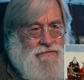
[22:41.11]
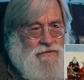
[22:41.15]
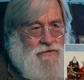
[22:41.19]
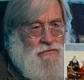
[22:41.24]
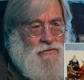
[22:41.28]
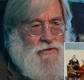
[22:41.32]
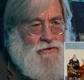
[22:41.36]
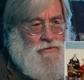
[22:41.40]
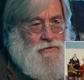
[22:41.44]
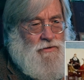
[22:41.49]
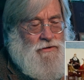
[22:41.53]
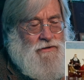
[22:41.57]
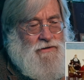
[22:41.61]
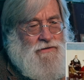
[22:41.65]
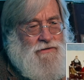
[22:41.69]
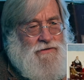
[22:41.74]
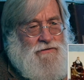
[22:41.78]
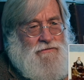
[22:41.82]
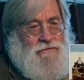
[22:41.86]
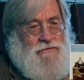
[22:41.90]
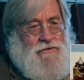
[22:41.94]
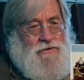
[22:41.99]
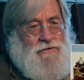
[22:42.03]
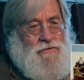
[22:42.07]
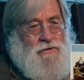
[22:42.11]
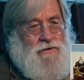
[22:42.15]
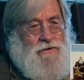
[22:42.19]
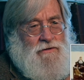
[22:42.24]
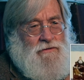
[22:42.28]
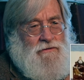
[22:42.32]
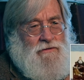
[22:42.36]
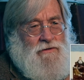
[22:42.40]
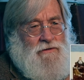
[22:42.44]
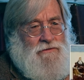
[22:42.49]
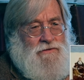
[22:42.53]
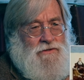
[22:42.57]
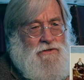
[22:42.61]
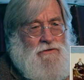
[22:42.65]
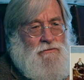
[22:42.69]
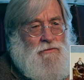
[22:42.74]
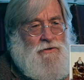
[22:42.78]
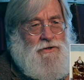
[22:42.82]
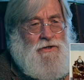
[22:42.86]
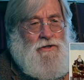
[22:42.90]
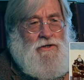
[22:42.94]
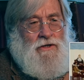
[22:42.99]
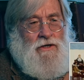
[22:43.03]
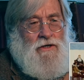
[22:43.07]
which one is which one is the
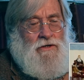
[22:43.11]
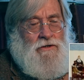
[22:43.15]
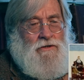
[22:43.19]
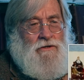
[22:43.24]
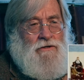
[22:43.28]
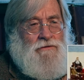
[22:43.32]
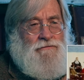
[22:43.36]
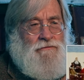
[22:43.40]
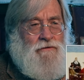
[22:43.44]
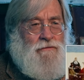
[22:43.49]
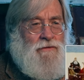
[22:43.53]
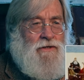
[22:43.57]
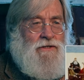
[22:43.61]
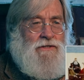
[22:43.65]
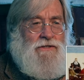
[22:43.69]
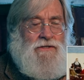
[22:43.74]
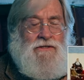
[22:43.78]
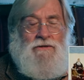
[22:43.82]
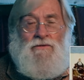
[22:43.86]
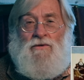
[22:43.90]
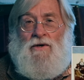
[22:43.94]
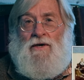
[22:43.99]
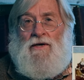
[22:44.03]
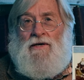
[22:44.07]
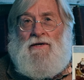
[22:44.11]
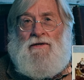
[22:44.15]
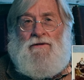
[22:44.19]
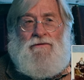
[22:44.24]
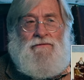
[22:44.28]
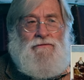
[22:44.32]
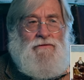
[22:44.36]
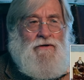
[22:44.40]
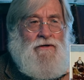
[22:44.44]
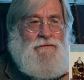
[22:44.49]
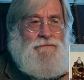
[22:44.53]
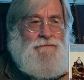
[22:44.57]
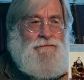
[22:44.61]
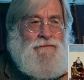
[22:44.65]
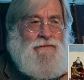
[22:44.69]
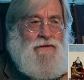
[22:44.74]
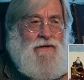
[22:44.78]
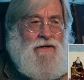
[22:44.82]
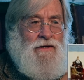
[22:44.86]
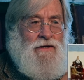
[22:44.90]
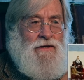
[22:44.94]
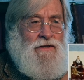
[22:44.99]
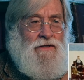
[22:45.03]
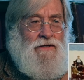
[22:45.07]
one you're going to learn from N.C. Wyeth from?
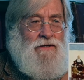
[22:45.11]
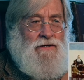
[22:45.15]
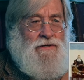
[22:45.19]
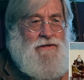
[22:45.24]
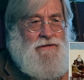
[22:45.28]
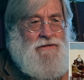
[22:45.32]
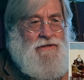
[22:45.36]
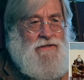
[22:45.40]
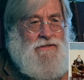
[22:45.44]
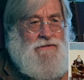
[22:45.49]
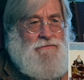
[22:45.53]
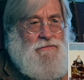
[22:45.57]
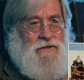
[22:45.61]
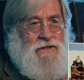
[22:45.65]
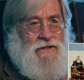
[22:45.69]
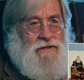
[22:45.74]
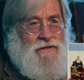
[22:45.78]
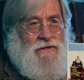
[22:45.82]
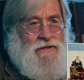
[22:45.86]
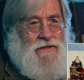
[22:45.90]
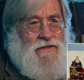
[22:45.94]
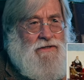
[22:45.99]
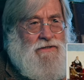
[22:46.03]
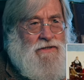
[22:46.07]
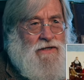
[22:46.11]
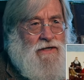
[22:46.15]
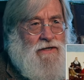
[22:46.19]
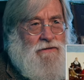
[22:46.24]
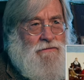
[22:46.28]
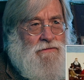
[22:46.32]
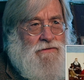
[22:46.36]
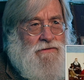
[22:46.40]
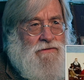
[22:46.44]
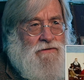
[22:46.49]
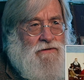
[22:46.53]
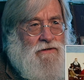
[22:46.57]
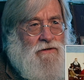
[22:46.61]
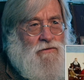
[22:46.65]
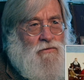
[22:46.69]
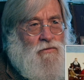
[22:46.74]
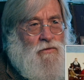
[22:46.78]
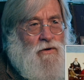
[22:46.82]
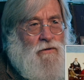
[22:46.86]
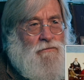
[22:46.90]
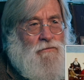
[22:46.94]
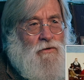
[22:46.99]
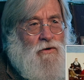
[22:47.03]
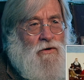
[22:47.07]
It doesn't mean that at times a
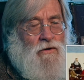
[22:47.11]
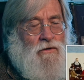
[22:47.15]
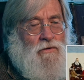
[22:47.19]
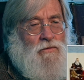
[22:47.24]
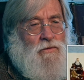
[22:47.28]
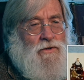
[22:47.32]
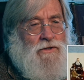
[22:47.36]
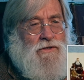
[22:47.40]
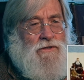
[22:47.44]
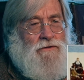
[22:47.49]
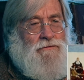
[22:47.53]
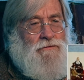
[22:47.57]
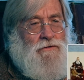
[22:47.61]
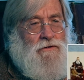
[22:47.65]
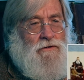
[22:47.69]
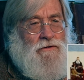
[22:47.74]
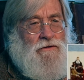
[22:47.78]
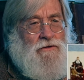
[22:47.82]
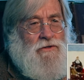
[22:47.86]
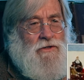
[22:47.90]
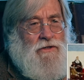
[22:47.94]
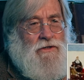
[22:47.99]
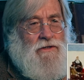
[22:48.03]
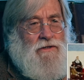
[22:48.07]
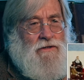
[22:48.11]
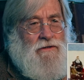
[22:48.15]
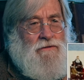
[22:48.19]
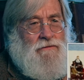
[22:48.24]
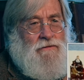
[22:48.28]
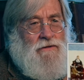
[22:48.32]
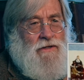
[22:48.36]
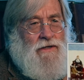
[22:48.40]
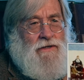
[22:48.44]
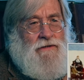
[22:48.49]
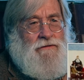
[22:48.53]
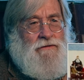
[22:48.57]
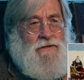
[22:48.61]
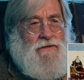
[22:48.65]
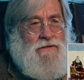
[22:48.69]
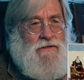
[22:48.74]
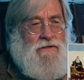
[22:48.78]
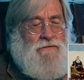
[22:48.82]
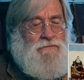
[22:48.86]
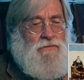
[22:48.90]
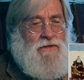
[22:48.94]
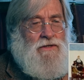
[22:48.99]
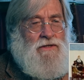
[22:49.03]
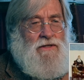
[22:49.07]
more wistful look like this
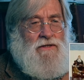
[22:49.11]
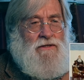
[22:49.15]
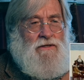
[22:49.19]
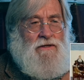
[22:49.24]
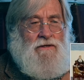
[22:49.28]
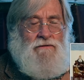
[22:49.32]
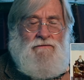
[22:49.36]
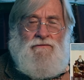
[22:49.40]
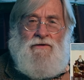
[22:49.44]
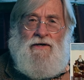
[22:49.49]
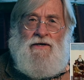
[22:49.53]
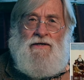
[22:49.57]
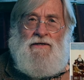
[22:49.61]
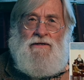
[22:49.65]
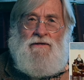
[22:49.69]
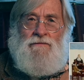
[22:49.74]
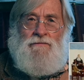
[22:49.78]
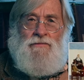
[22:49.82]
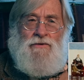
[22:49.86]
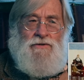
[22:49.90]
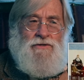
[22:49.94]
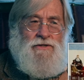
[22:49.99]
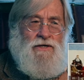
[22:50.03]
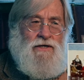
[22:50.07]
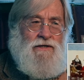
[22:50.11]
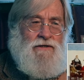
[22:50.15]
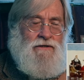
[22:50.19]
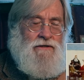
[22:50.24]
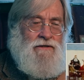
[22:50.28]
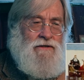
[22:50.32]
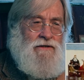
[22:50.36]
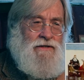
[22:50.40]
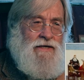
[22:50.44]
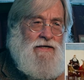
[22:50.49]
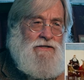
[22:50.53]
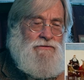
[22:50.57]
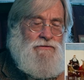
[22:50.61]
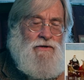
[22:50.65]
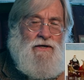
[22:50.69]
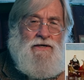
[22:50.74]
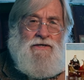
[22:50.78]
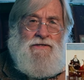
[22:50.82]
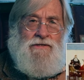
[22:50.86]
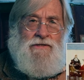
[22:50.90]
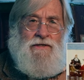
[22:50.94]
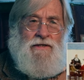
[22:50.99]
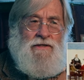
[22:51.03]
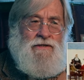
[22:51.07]
is being conveyed and projected, and that's why
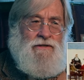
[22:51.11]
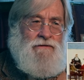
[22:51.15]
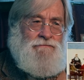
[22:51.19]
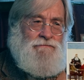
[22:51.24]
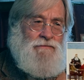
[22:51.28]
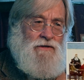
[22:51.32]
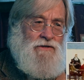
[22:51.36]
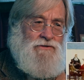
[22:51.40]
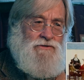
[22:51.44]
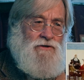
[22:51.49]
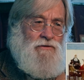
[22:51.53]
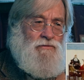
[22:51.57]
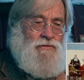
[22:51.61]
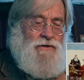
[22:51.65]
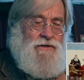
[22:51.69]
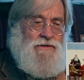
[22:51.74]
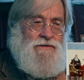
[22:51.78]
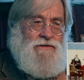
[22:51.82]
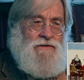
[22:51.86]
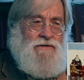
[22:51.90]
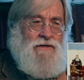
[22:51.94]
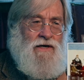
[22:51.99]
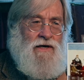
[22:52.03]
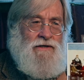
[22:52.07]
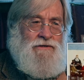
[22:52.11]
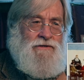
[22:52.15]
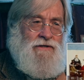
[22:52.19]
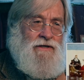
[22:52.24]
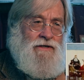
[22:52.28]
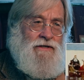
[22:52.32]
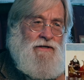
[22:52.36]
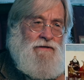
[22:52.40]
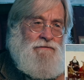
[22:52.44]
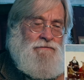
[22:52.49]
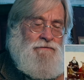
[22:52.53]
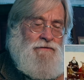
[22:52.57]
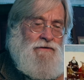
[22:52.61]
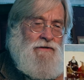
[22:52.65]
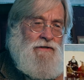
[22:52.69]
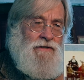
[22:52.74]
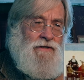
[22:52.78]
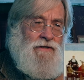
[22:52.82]
I say there's no reason not to have